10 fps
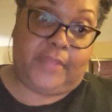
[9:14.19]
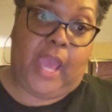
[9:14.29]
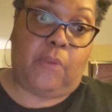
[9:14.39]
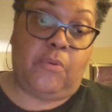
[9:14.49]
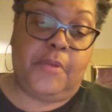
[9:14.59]

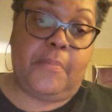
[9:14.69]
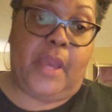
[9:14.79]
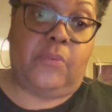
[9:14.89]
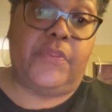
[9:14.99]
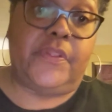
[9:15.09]
I will be
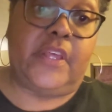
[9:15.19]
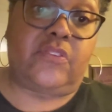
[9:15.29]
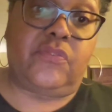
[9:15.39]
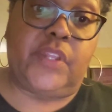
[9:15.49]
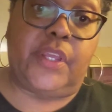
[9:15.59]
back with the
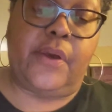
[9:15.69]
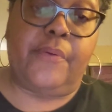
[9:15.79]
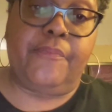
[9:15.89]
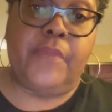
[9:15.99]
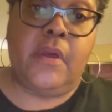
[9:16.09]
next
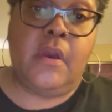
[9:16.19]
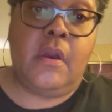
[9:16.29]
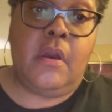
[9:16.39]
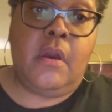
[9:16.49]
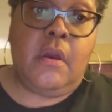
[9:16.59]
video.
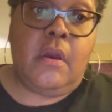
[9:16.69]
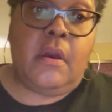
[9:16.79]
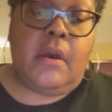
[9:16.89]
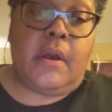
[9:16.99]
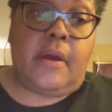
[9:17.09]

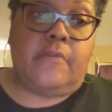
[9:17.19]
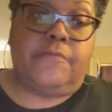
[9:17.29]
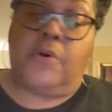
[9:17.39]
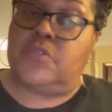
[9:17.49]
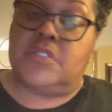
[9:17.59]
Uh,
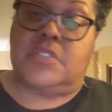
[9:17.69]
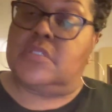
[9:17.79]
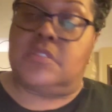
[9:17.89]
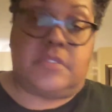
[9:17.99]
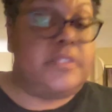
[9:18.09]
folks, this
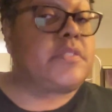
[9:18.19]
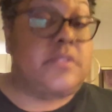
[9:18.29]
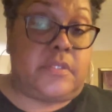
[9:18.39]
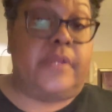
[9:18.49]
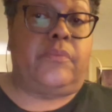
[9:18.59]
is this
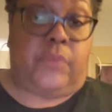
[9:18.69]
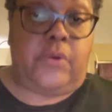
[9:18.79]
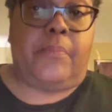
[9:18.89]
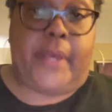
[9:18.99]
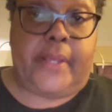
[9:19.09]
is getting
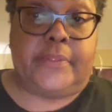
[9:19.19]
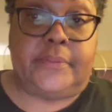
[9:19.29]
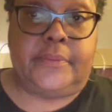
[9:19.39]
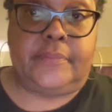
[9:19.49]
real bad.